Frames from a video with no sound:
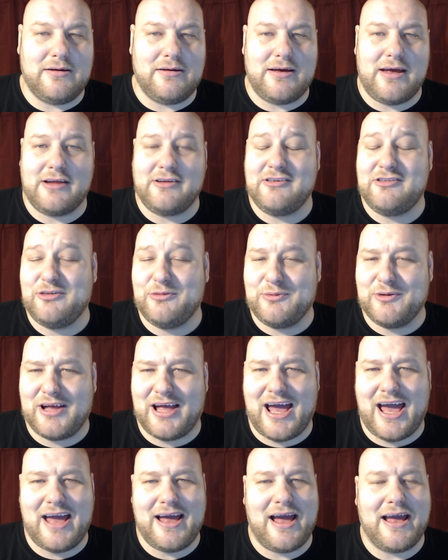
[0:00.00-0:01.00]
and she was,
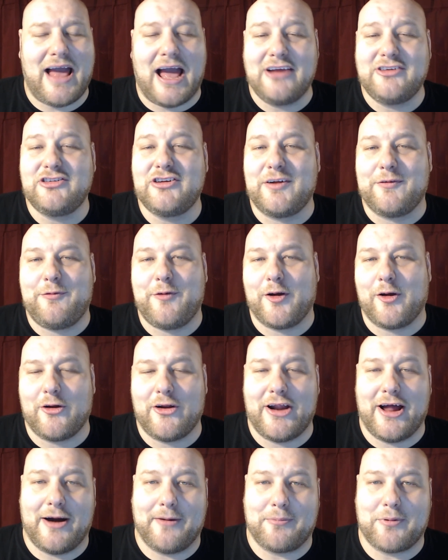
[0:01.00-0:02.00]
I should have figured
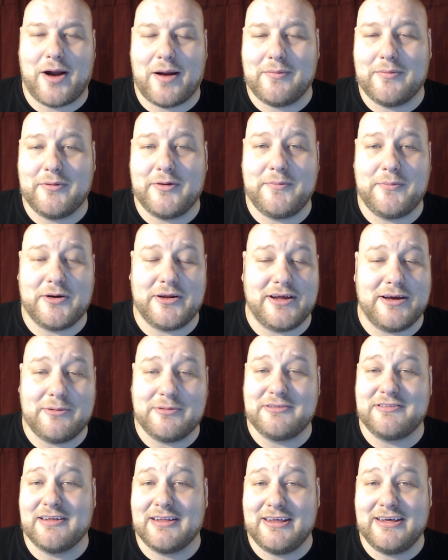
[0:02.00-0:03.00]
it out probably, but it
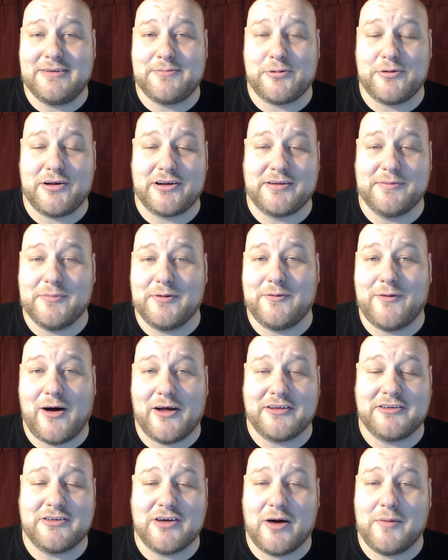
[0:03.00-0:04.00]
was the least predictable of
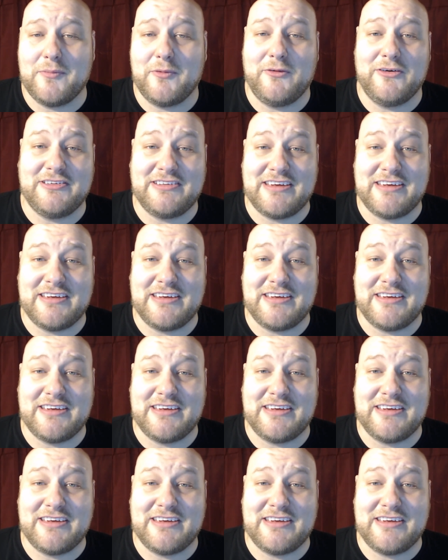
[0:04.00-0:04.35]
all the Saw movies,